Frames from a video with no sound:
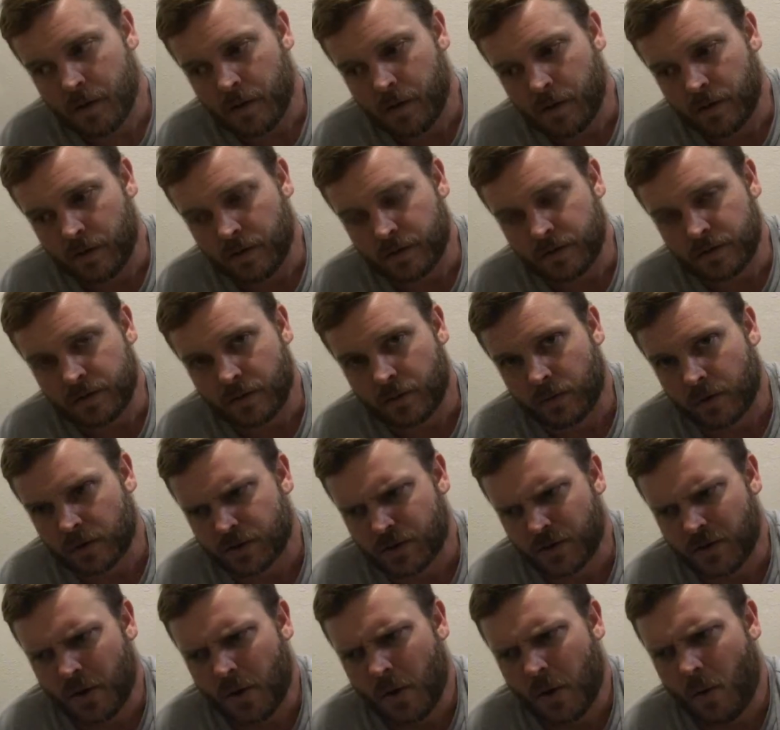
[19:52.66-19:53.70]
There's a
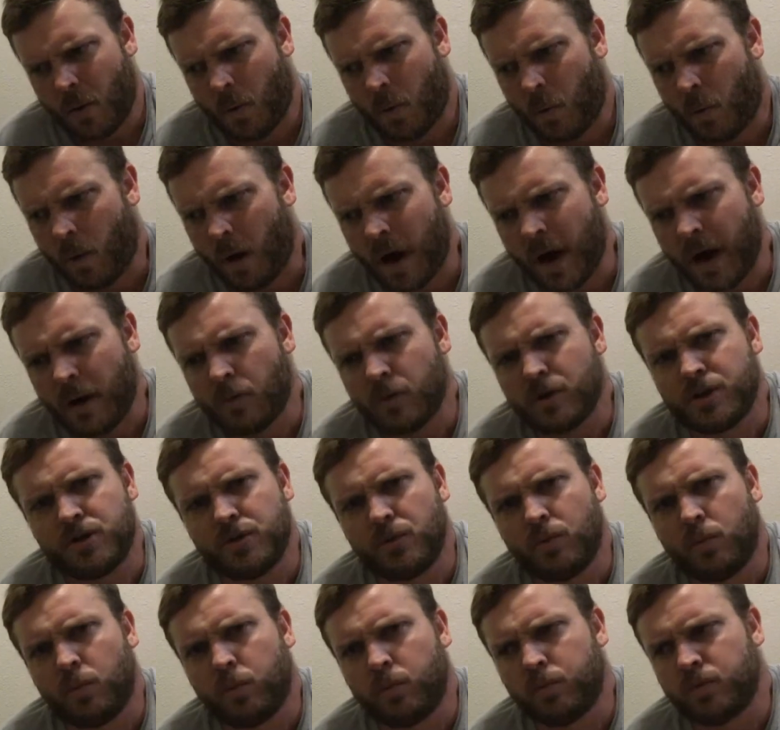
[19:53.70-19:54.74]
question. Why would
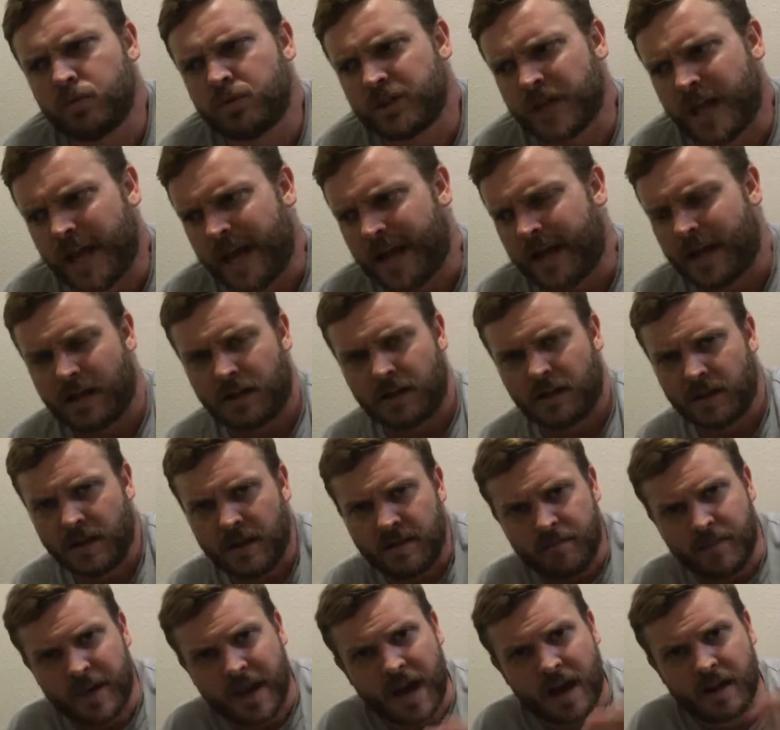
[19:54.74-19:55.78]
you say, leave
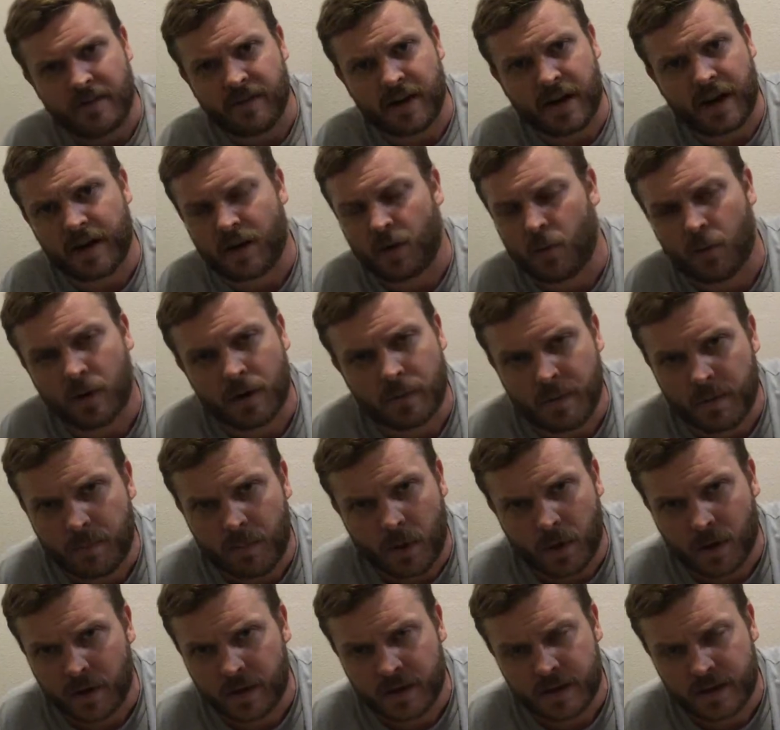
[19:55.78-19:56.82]
me out of it? I don't want to be
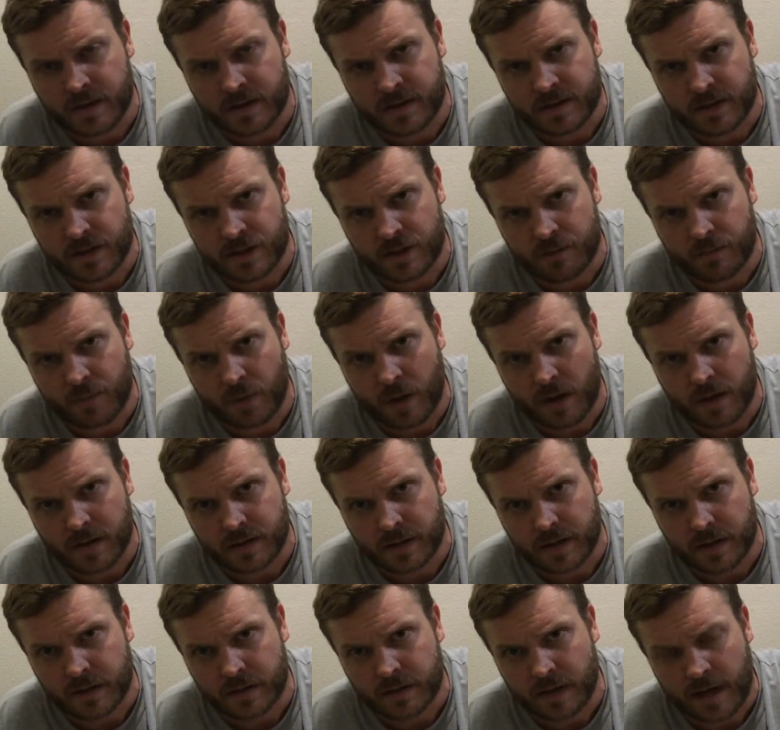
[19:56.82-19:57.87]
part of the decision
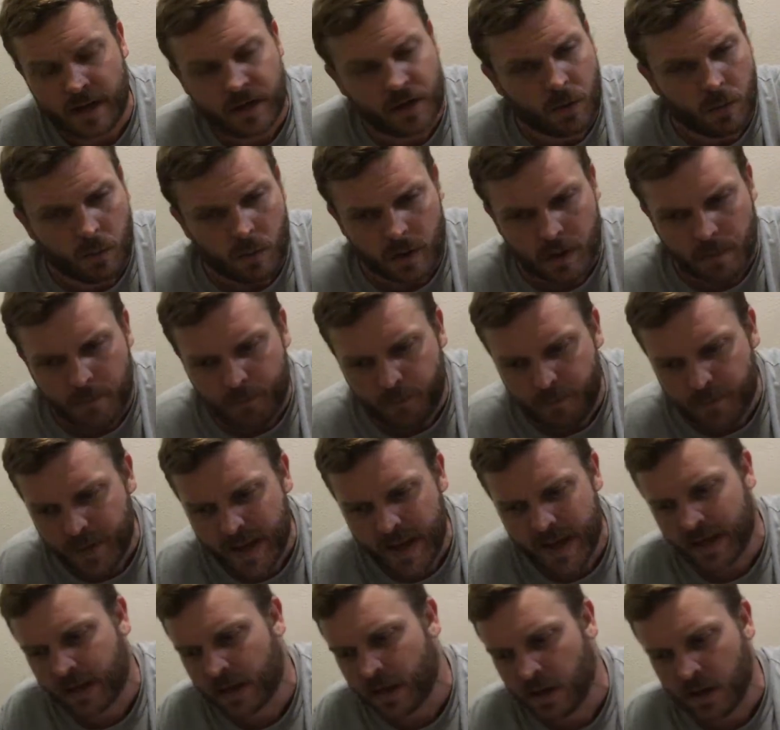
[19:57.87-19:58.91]
process. I don't want to
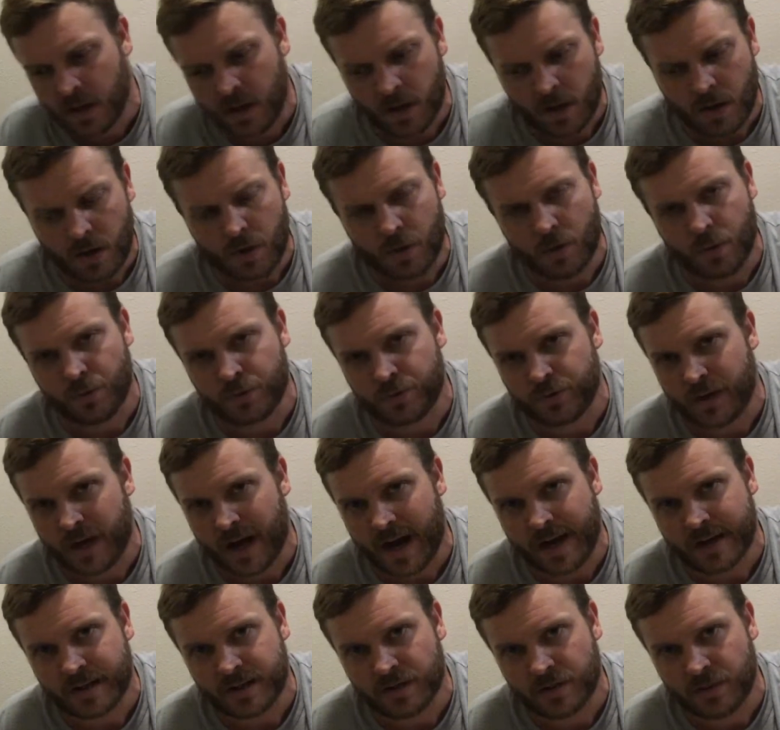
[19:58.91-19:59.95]
pick who
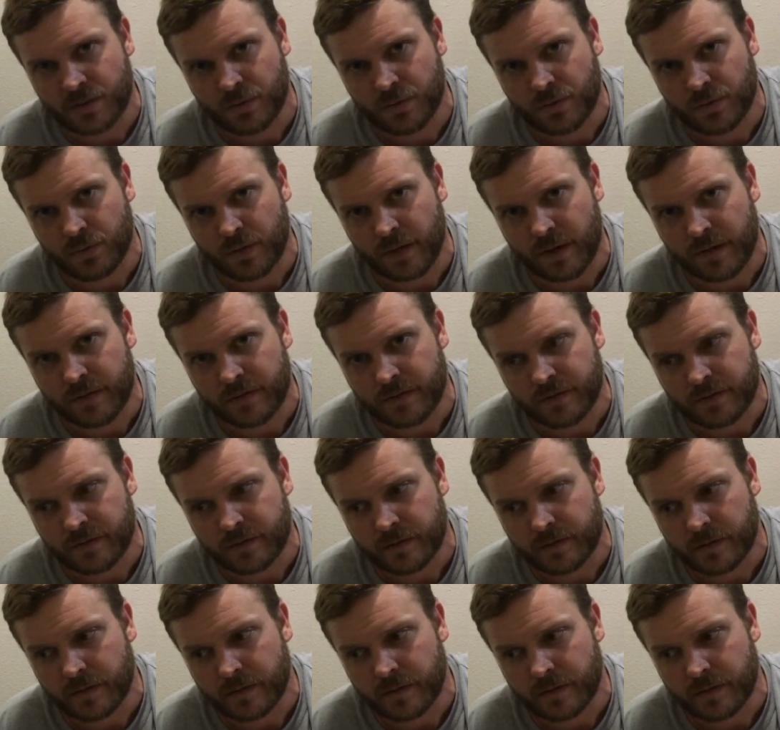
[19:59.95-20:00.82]
dies and who lives.